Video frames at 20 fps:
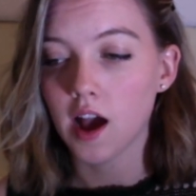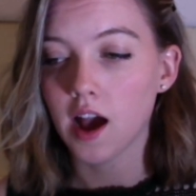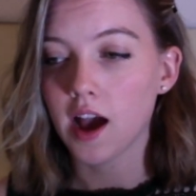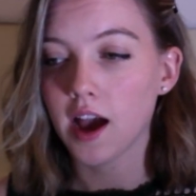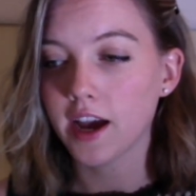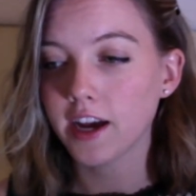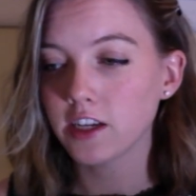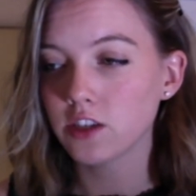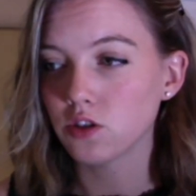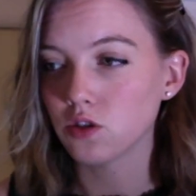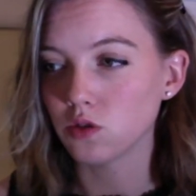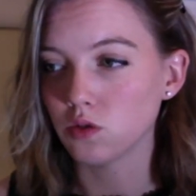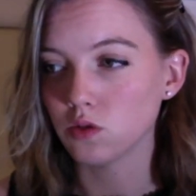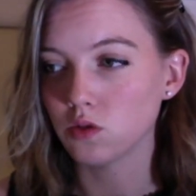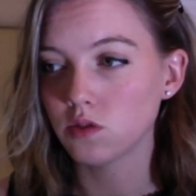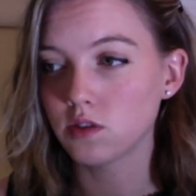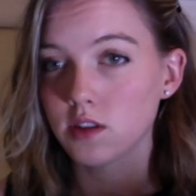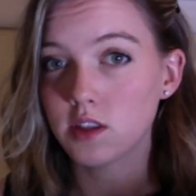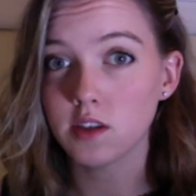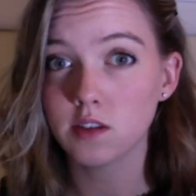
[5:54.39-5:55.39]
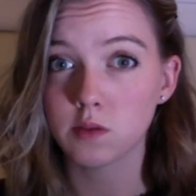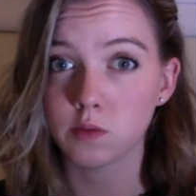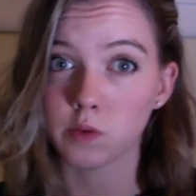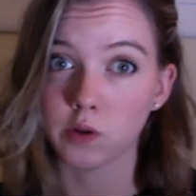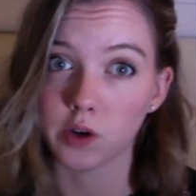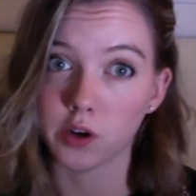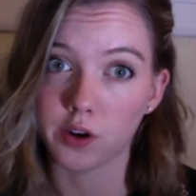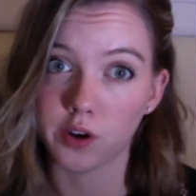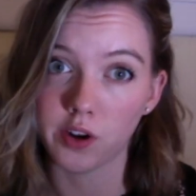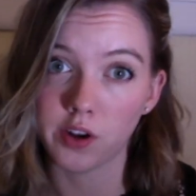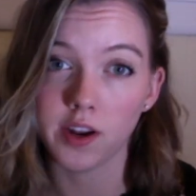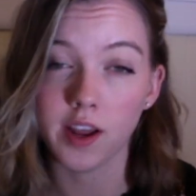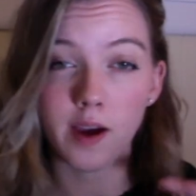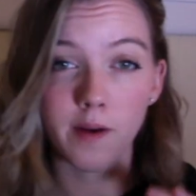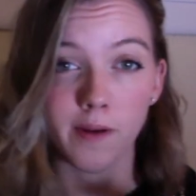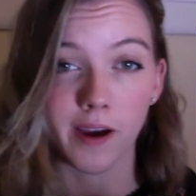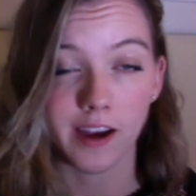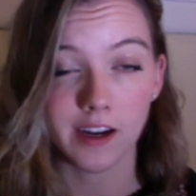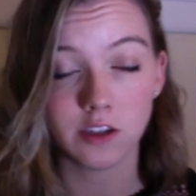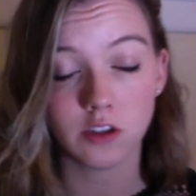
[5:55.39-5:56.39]
I choose this word.
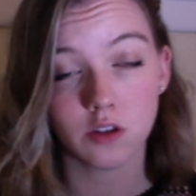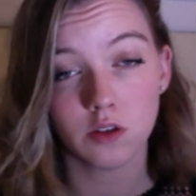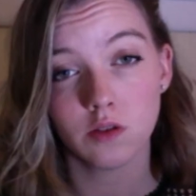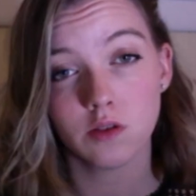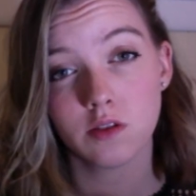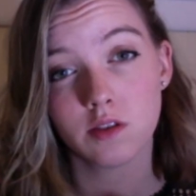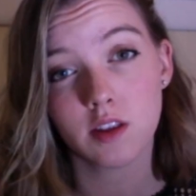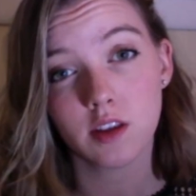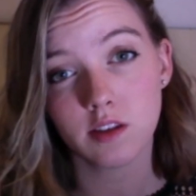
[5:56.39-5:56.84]
Now I choose